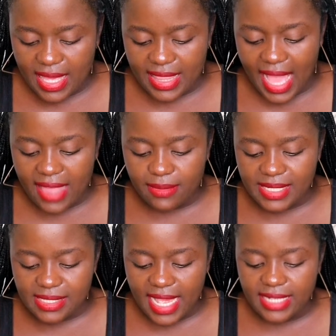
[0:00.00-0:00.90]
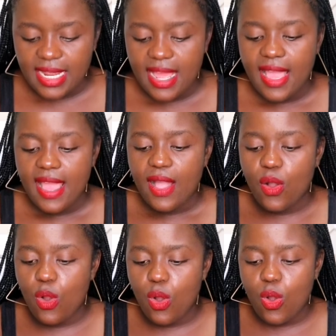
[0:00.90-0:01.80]
the other one said,
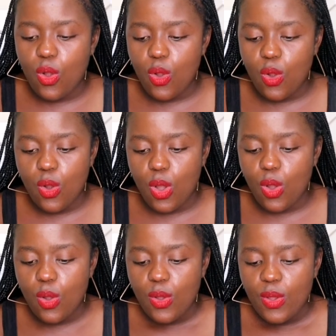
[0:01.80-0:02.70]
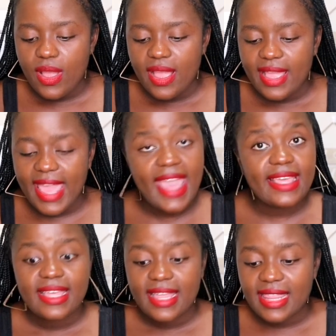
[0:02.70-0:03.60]
oh,
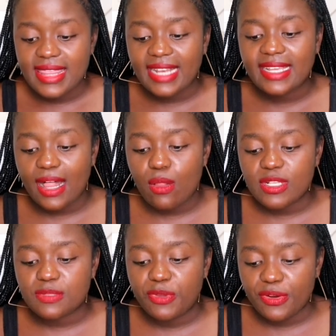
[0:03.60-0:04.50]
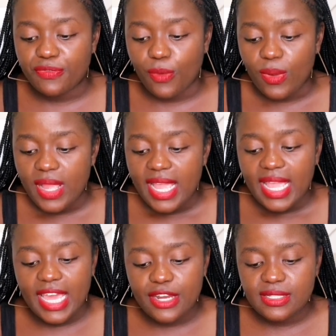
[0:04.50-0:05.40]
hey, that girl was beautiful,
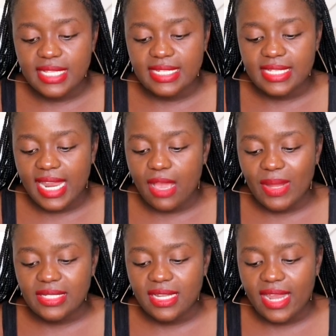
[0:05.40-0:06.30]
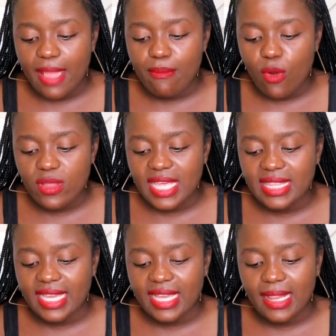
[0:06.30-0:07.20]
innocent, and I wanted her more
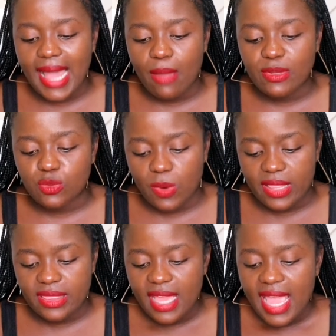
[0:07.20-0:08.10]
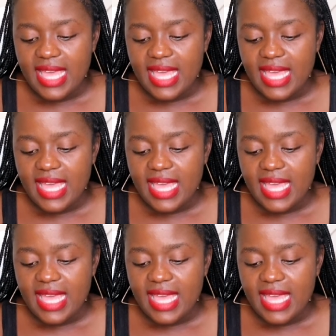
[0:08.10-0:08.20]
than the girl I was with.